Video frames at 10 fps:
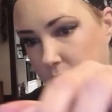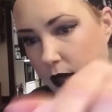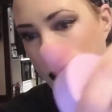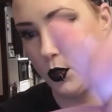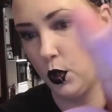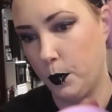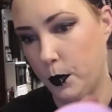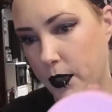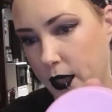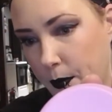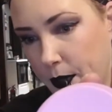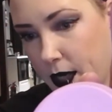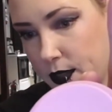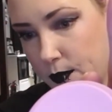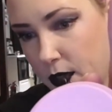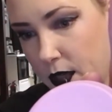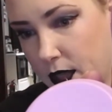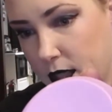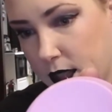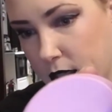and when you open it up, it has one of
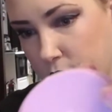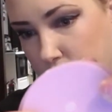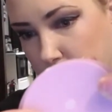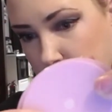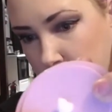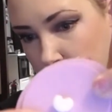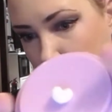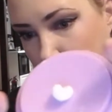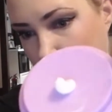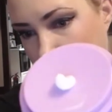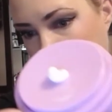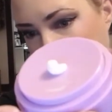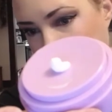these, and you just push it